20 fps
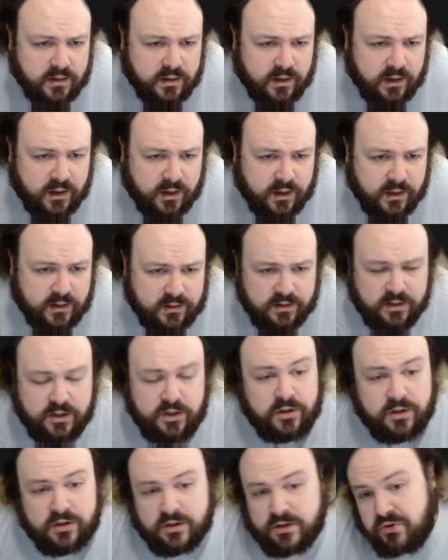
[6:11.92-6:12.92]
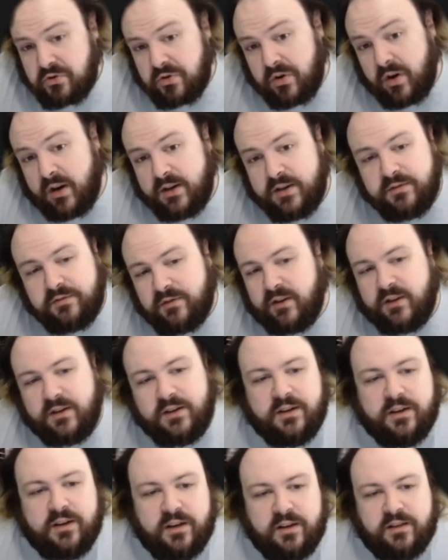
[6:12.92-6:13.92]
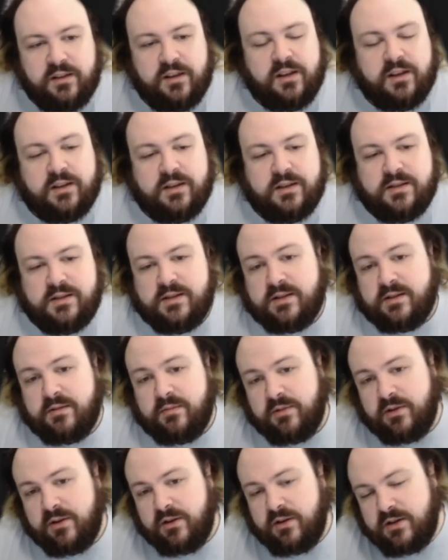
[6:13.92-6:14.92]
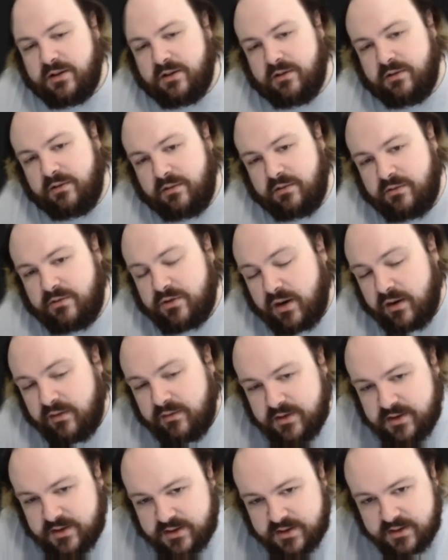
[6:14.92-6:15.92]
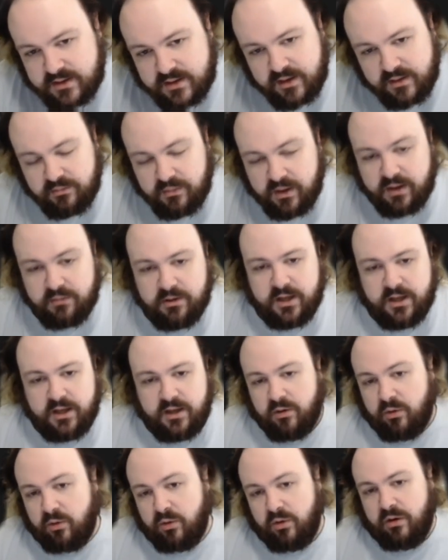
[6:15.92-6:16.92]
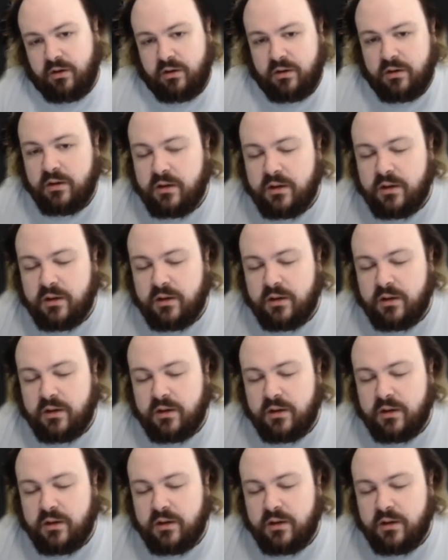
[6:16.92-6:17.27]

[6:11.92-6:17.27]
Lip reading: And then you can try to find it in like System32 drivers maybe, or